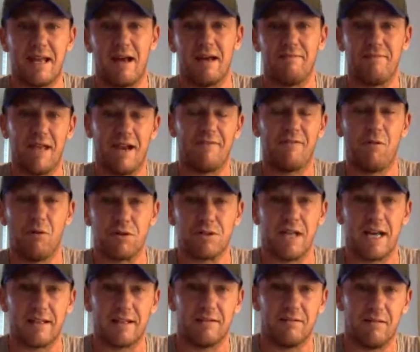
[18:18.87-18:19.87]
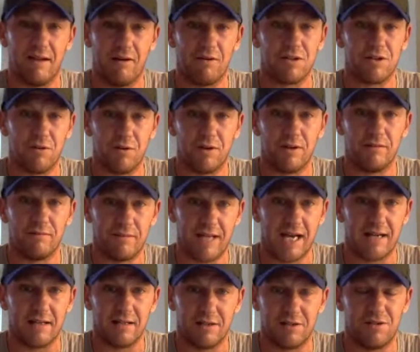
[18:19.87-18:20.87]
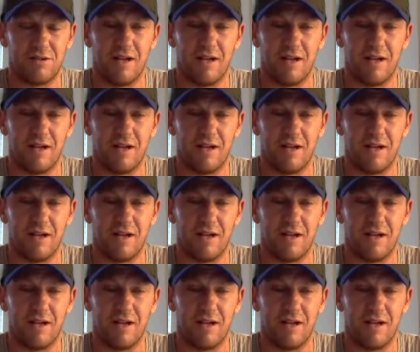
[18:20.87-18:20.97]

And then of course like the Arizona Tech